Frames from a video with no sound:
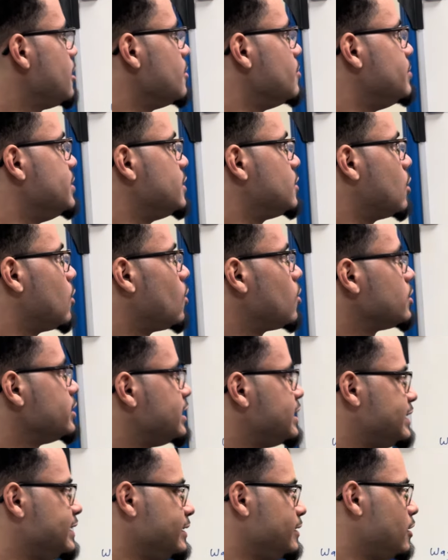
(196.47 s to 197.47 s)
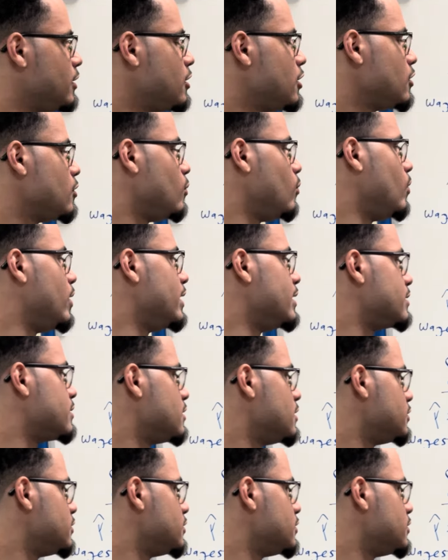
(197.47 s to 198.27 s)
be correlated with